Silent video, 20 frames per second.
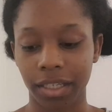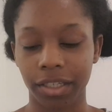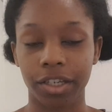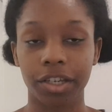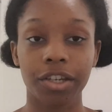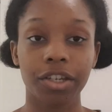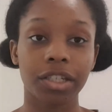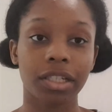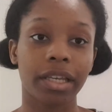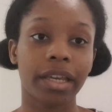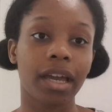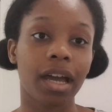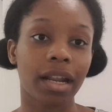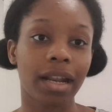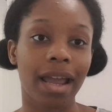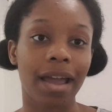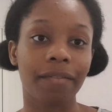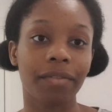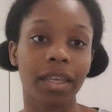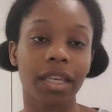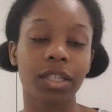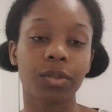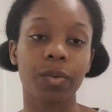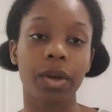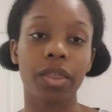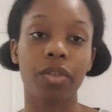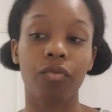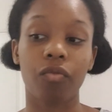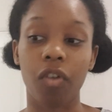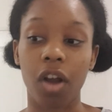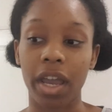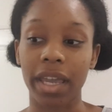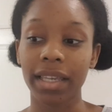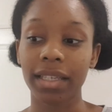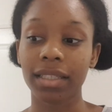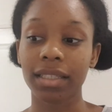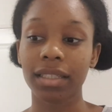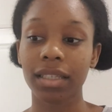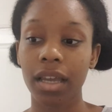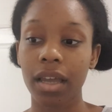So usually I have this with
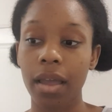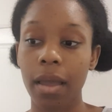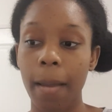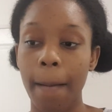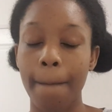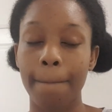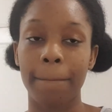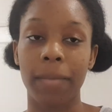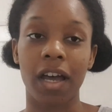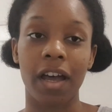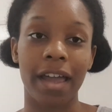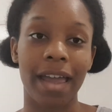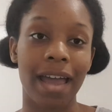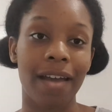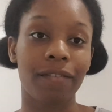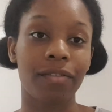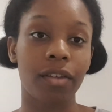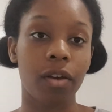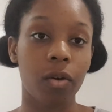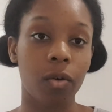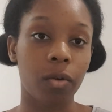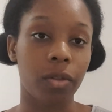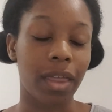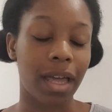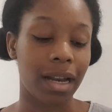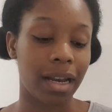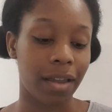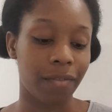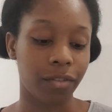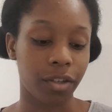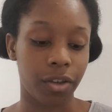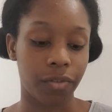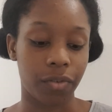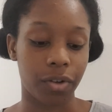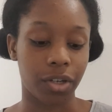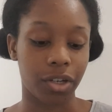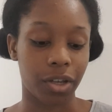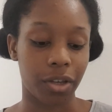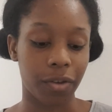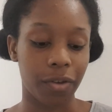rice, but I have all that leftover
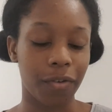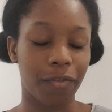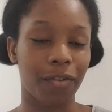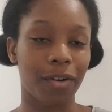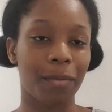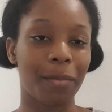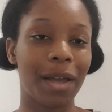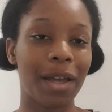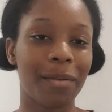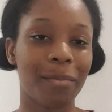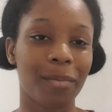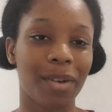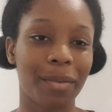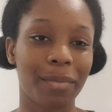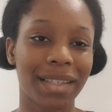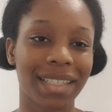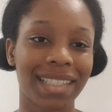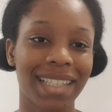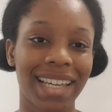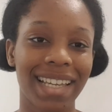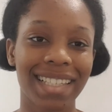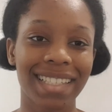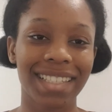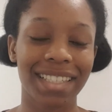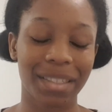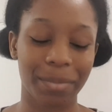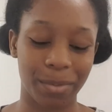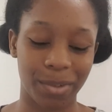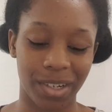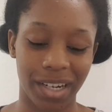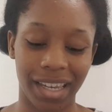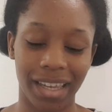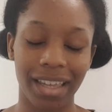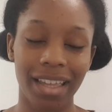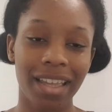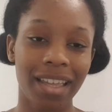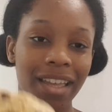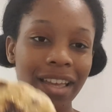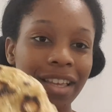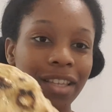dough from my mistakes this morning.
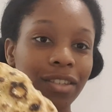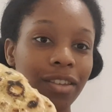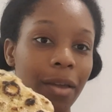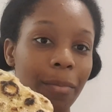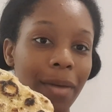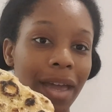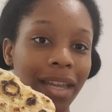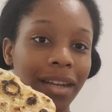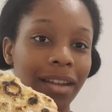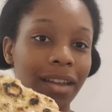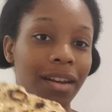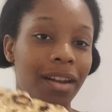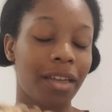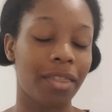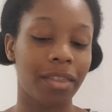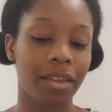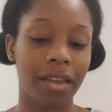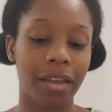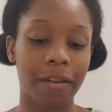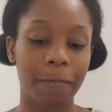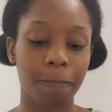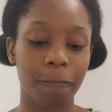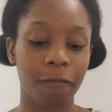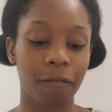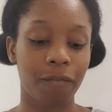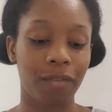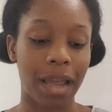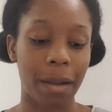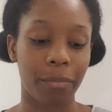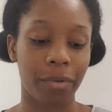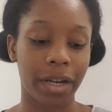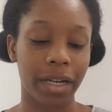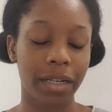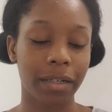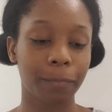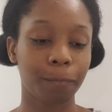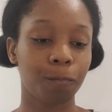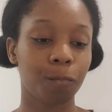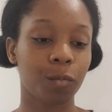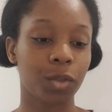So I made another flatbread,
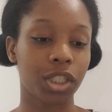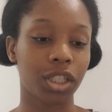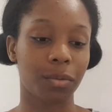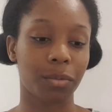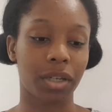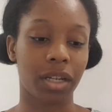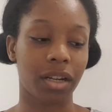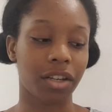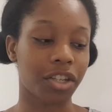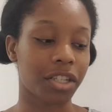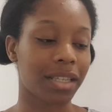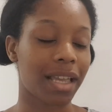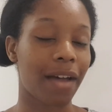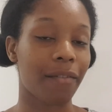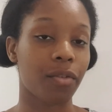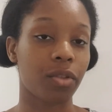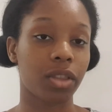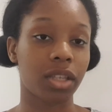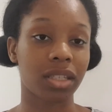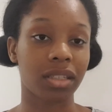which I'm going to just have on the